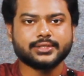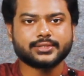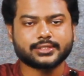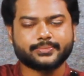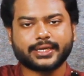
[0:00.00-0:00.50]

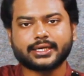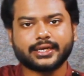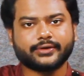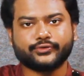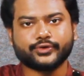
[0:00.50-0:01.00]
So it's better
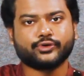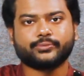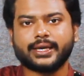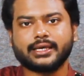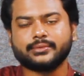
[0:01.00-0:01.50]
if we
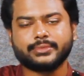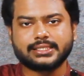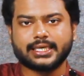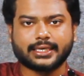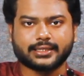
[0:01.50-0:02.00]
don't make the
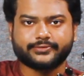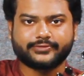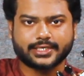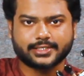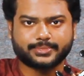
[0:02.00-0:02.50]
mistake in the
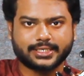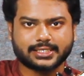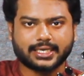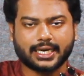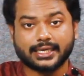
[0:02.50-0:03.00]
first
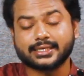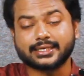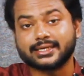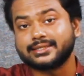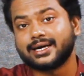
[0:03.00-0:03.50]
place. I
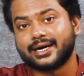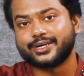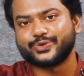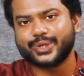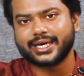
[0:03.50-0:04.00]
learned it the
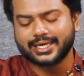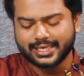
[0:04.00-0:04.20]
hard way.